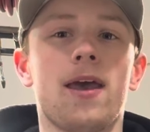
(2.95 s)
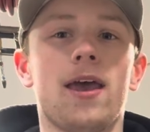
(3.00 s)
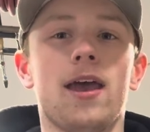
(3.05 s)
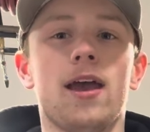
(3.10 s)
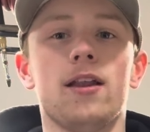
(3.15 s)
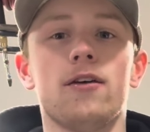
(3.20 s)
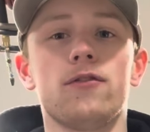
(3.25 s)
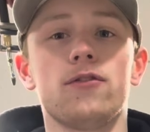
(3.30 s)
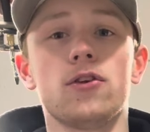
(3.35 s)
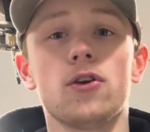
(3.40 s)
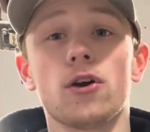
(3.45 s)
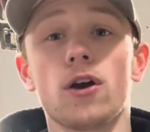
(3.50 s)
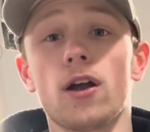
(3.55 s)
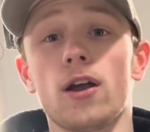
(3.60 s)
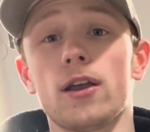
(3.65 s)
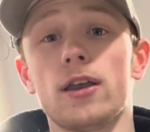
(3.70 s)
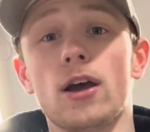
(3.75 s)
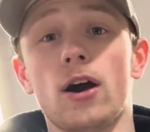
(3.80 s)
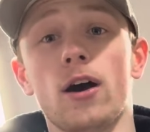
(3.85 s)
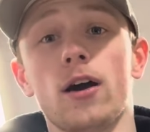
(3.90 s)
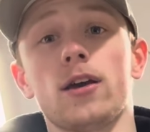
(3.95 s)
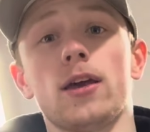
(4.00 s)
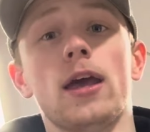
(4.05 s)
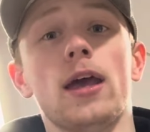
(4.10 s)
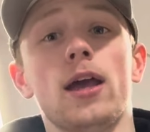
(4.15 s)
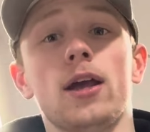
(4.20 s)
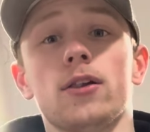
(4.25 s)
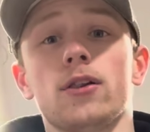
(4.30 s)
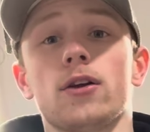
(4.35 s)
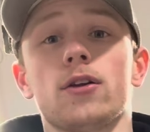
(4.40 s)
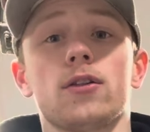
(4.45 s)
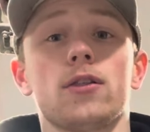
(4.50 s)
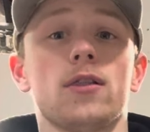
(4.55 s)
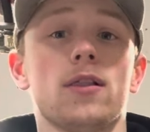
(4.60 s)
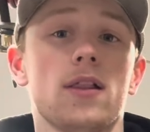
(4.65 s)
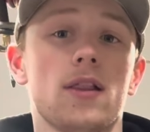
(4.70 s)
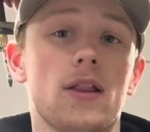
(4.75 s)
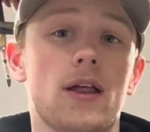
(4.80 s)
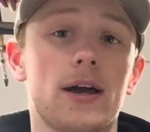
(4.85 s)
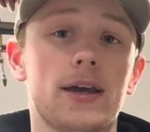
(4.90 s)
And if you're a young angler
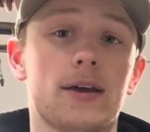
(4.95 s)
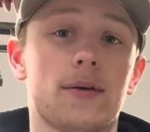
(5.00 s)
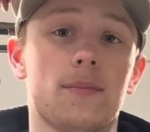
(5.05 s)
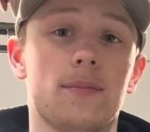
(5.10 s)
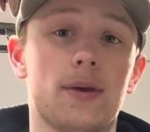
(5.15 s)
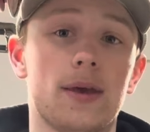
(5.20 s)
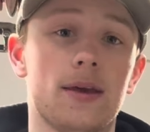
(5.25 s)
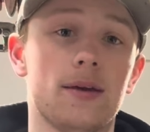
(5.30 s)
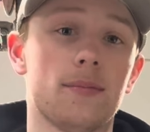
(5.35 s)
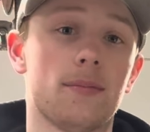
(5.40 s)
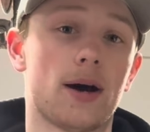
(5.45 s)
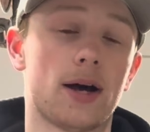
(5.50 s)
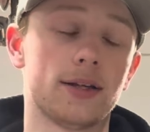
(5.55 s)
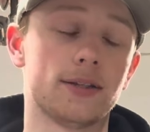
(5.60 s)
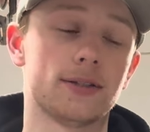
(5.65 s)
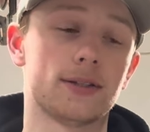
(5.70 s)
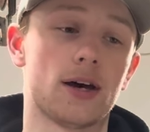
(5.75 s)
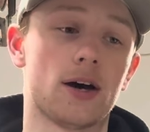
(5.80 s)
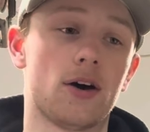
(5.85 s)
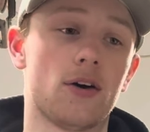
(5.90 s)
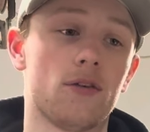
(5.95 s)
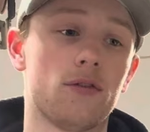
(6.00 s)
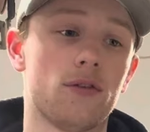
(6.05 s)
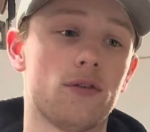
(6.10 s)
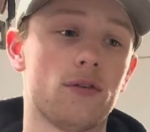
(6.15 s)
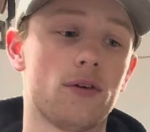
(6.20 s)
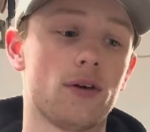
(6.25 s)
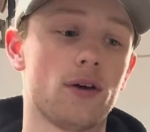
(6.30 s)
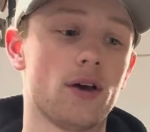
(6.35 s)
like me, myself,